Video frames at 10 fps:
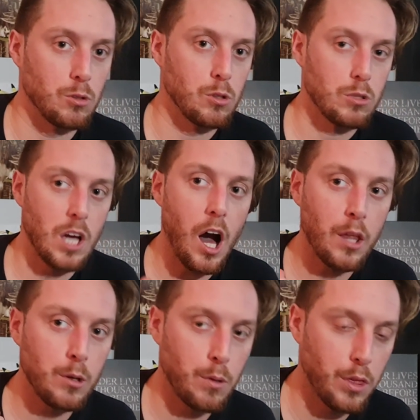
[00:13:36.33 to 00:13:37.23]
There's
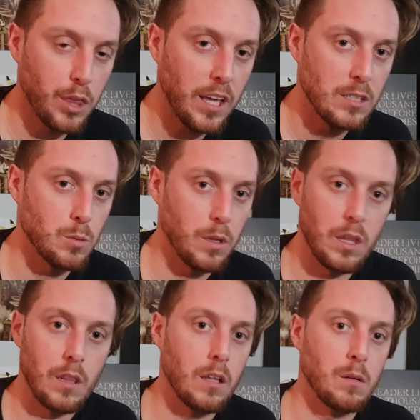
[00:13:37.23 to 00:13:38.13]
other things
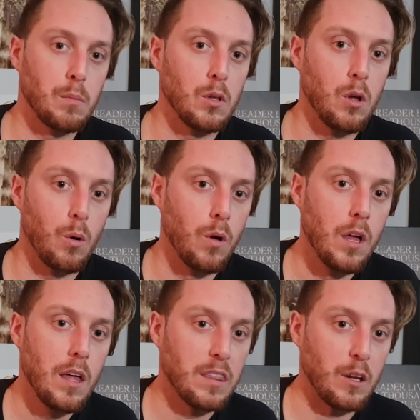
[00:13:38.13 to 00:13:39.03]
within London Below
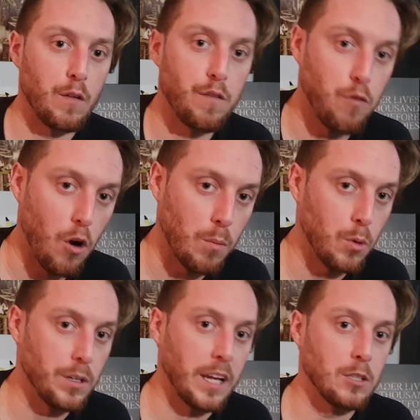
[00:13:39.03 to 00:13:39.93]
that are far
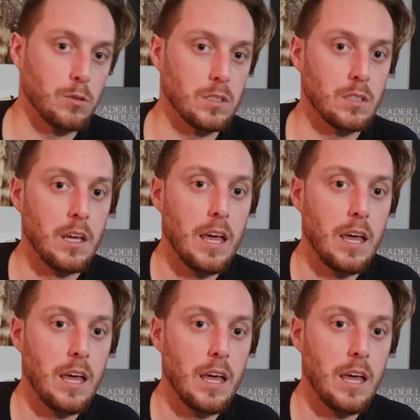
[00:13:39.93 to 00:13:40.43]
more dangerous.